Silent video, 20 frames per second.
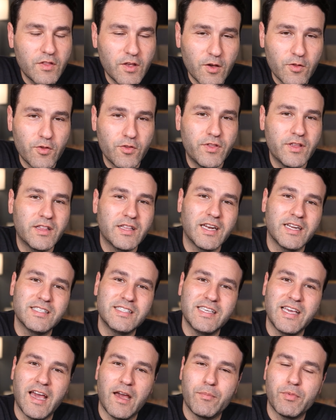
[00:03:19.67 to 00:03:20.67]
The other thing that
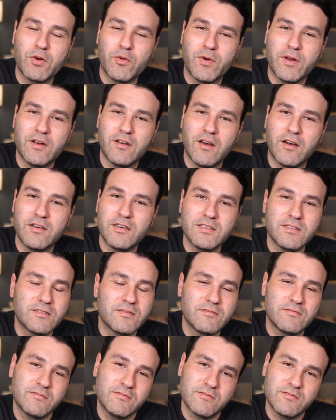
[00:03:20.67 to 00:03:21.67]
I see happen quite a lot
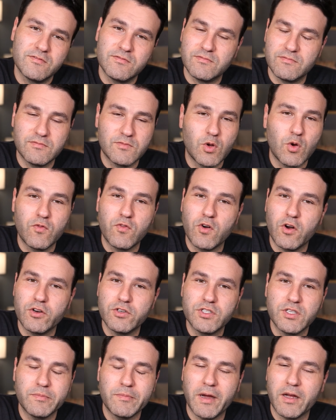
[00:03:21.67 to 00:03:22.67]
is
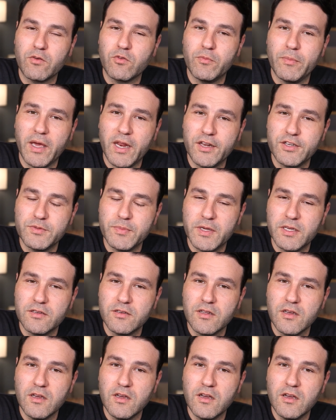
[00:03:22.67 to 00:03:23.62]
overarching micromanagement,